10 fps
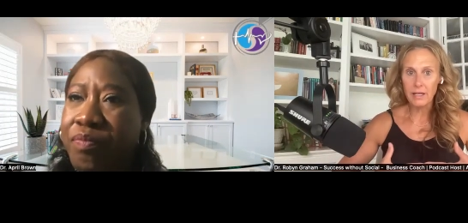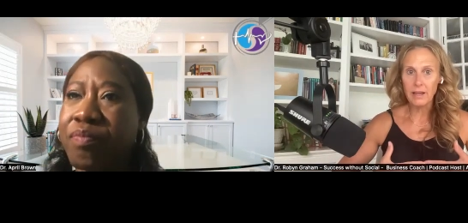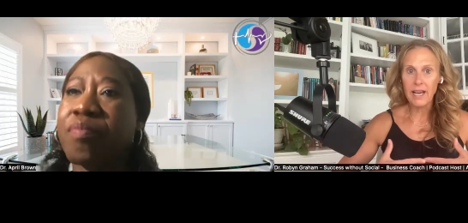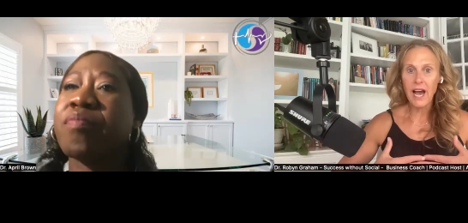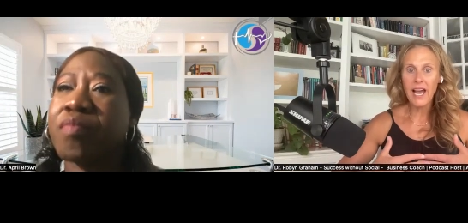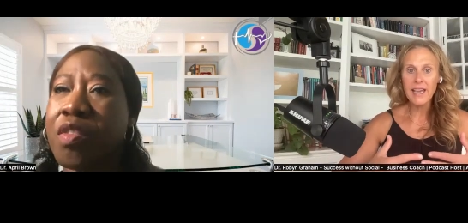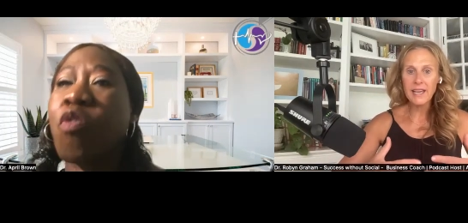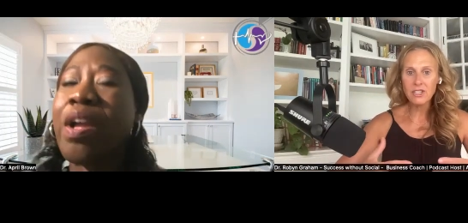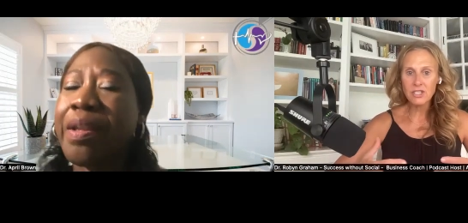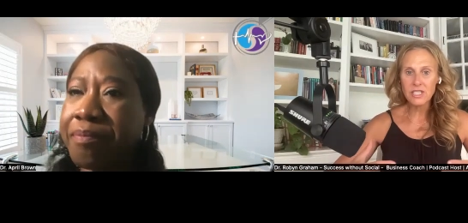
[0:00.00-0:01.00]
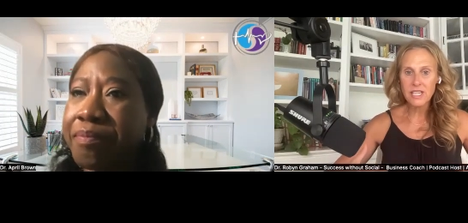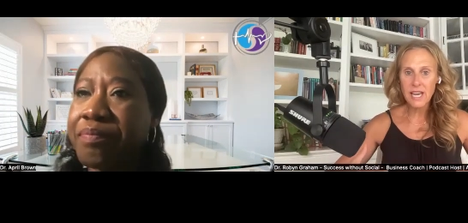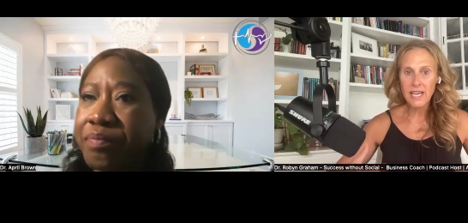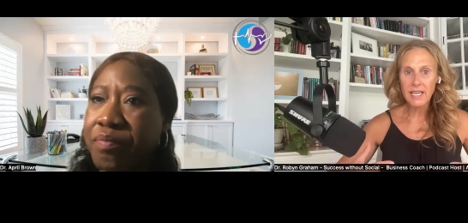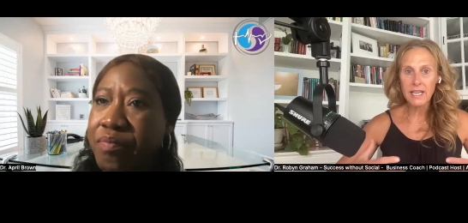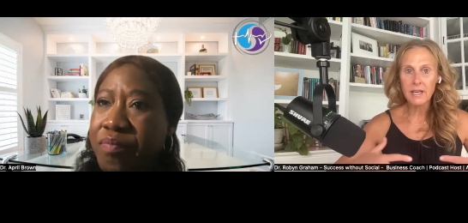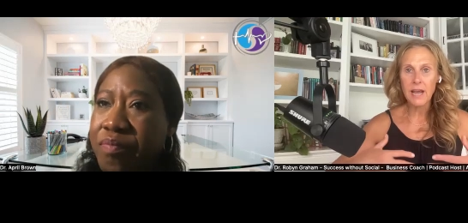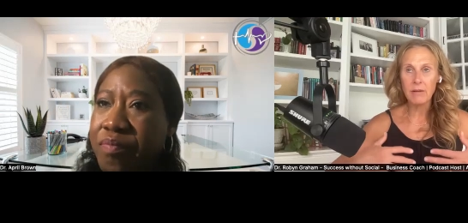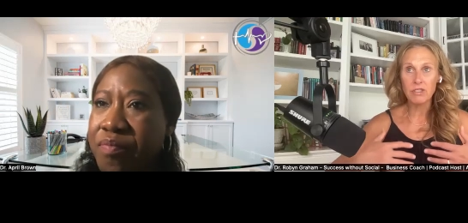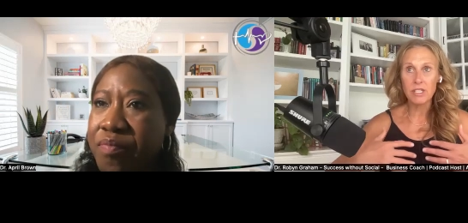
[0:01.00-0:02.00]
Speaker 1: Like, I can't just take it in
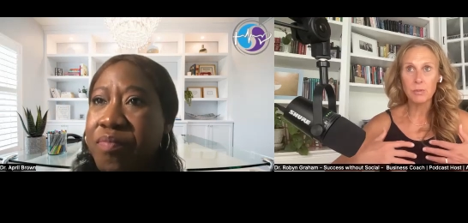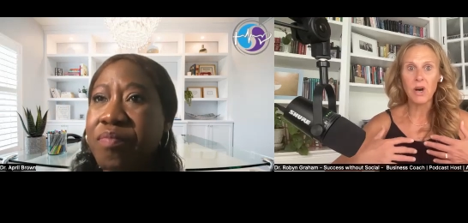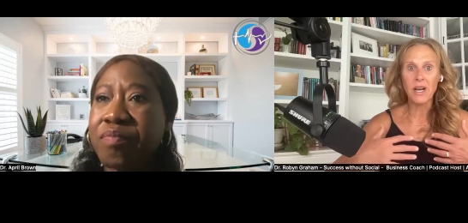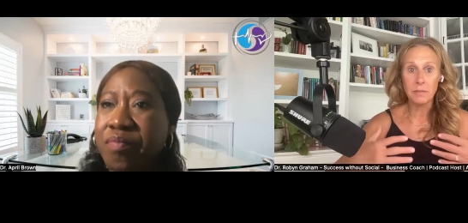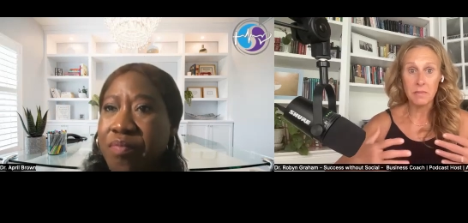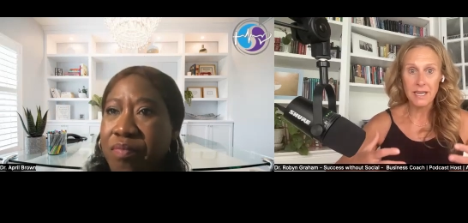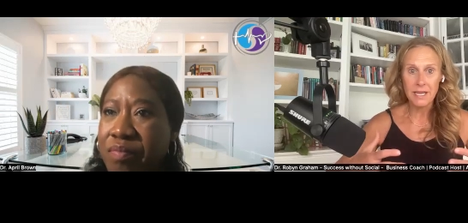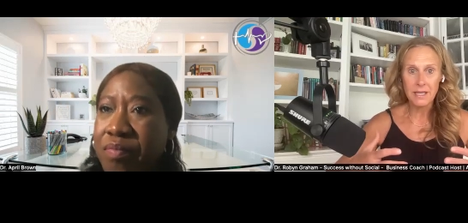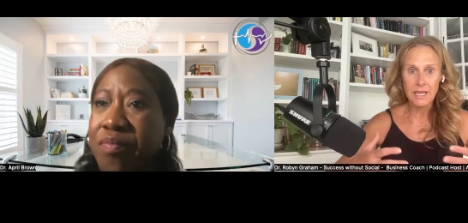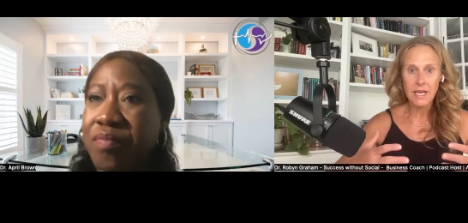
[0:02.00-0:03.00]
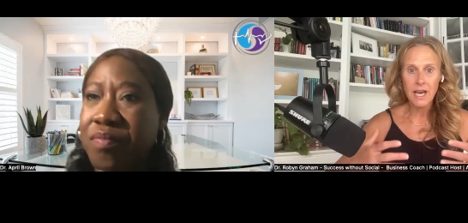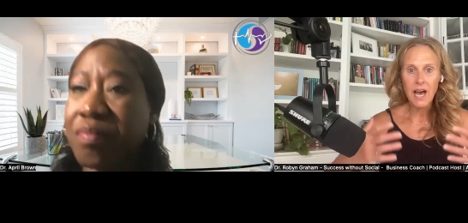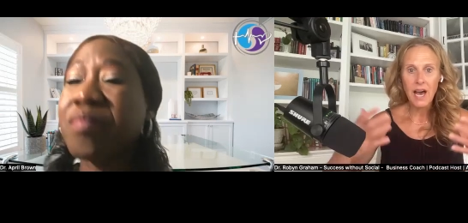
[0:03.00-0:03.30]
and respond immediately.